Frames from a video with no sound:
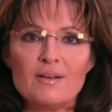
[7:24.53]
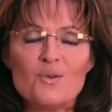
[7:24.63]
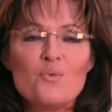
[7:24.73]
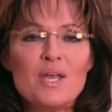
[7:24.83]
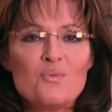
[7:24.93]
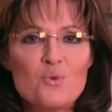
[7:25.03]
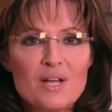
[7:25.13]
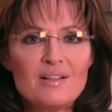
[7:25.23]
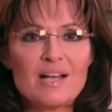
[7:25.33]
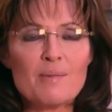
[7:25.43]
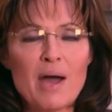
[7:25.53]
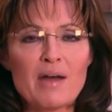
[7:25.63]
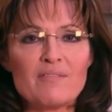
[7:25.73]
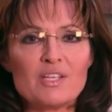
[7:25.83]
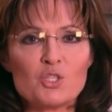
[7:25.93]
We will come
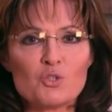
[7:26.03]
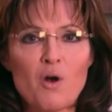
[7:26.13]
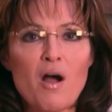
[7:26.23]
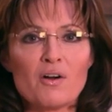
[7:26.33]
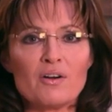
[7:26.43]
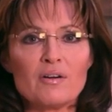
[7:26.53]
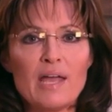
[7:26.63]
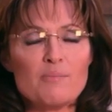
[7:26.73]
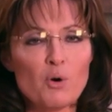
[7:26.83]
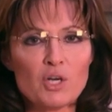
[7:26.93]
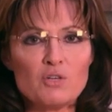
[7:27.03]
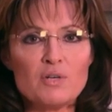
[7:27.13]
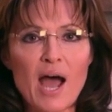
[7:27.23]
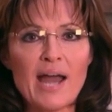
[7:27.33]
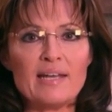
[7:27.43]
out of this stronger and more
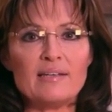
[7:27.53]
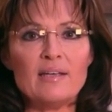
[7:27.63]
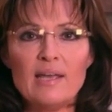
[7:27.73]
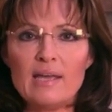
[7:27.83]
united